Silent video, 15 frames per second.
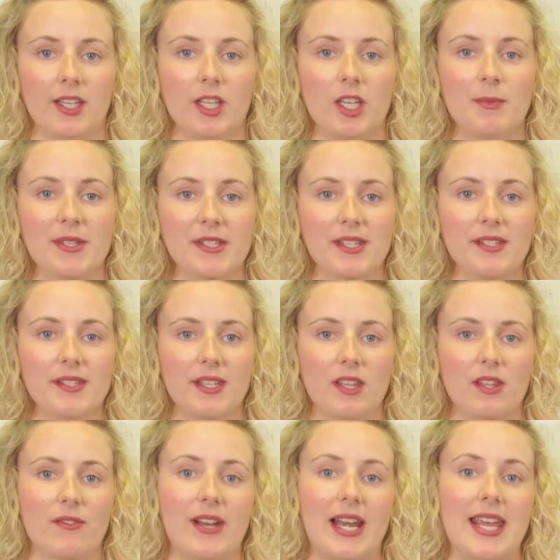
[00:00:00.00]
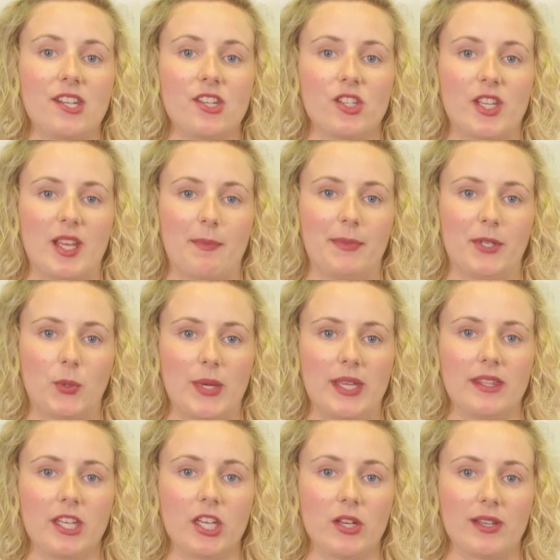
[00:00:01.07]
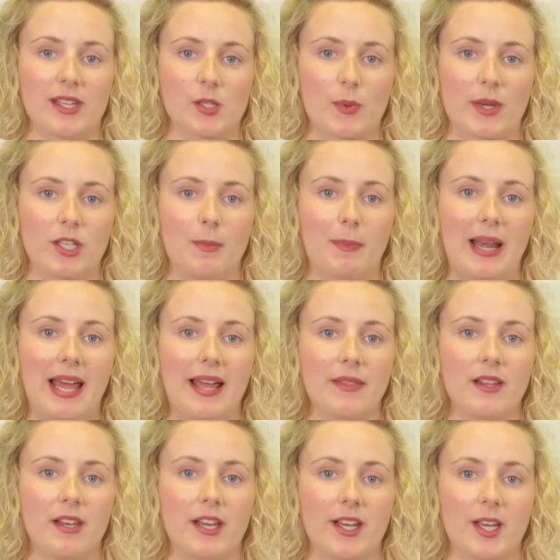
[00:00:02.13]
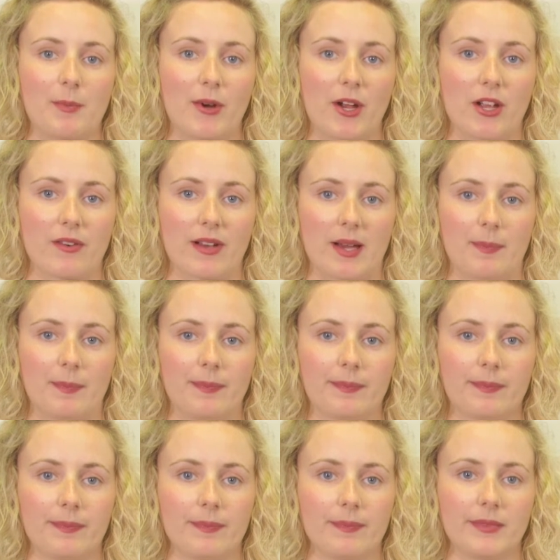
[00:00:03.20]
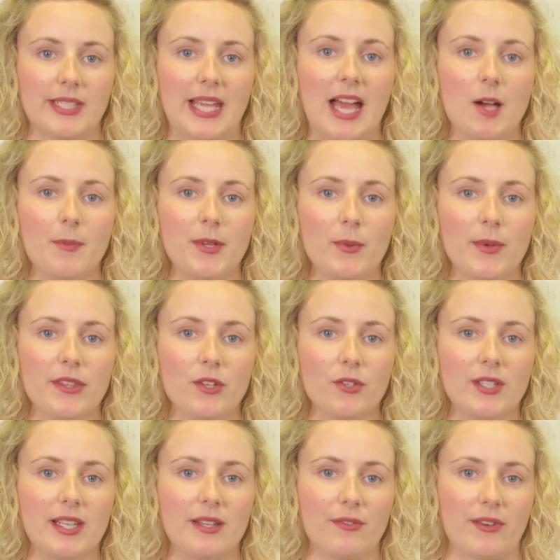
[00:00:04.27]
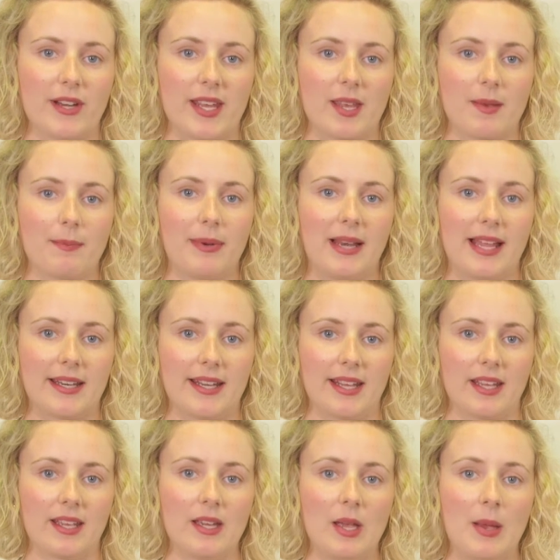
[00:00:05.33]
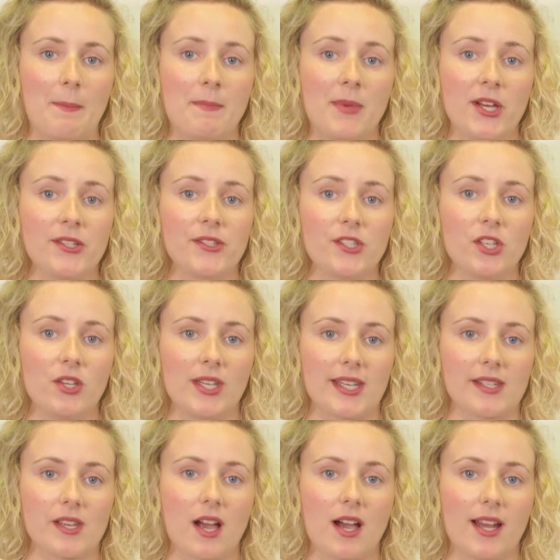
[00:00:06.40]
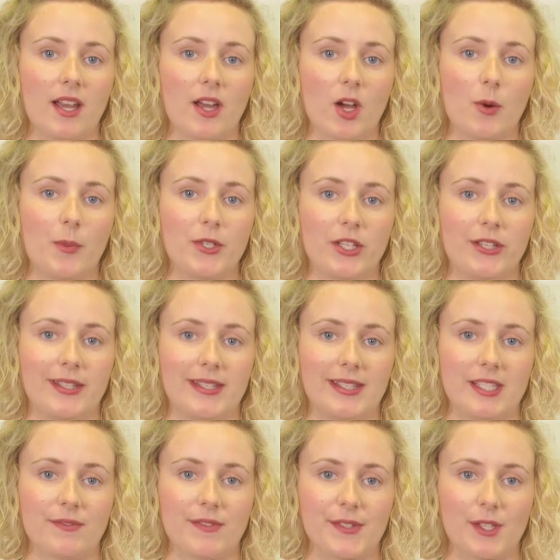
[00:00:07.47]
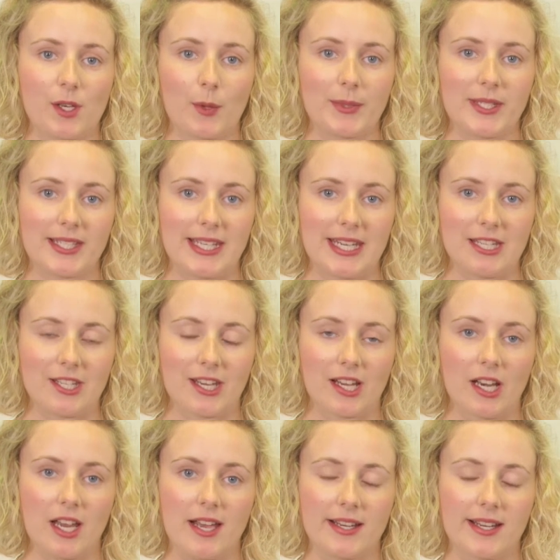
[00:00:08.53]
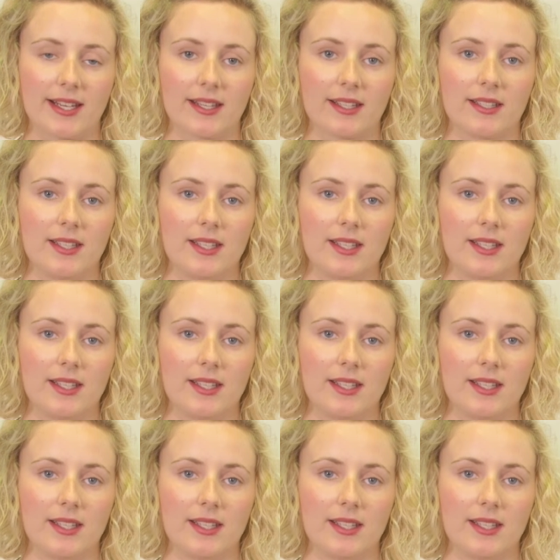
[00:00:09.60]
You must consider the relationship between the units when you plan the learning programme. To help you with your delivery planning, most units highlight opportunities for synoptic teaching and learning.